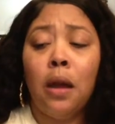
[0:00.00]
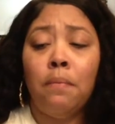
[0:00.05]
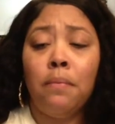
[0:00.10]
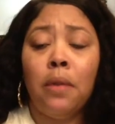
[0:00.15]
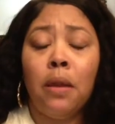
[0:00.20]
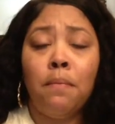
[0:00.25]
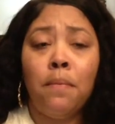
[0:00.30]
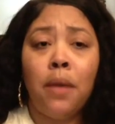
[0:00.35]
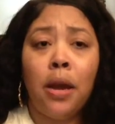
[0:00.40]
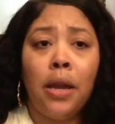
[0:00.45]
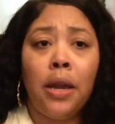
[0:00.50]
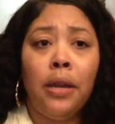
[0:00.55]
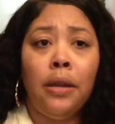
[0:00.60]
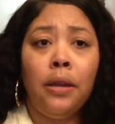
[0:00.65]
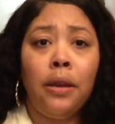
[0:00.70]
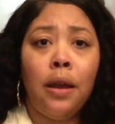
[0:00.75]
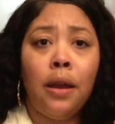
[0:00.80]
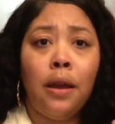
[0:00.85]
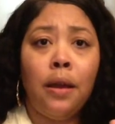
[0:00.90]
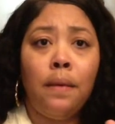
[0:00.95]

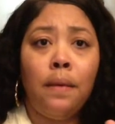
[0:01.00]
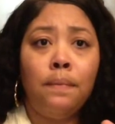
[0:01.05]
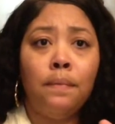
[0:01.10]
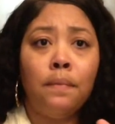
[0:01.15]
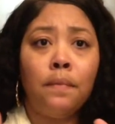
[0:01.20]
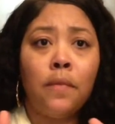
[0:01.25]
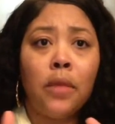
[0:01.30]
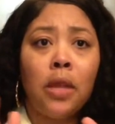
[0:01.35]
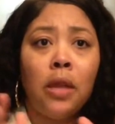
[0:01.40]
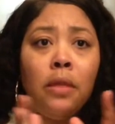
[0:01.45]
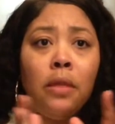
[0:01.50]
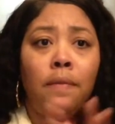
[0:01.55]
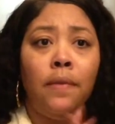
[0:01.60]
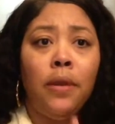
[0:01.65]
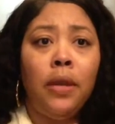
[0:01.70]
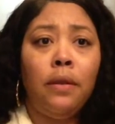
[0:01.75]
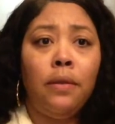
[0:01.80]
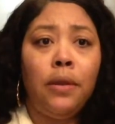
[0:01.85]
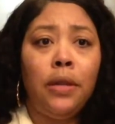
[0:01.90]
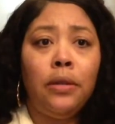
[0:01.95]
combine the
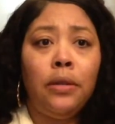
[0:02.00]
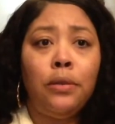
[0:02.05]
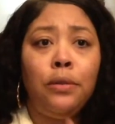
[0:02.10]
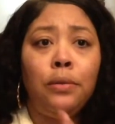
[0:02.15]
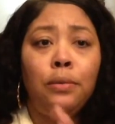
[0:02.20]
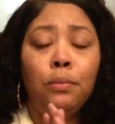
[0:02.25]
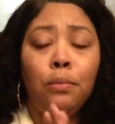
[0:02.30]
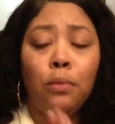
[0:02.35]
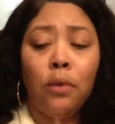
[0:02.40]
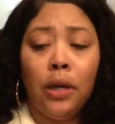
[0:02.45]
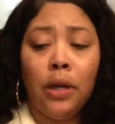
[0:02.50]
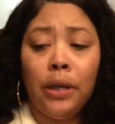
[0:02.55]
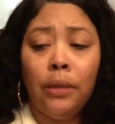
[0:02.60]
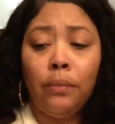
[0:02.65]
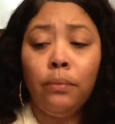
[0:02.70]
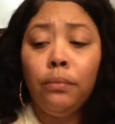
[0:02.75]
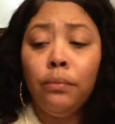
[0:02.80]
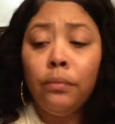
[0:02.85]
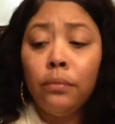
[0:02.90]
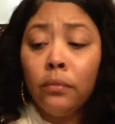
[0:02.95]
video into one.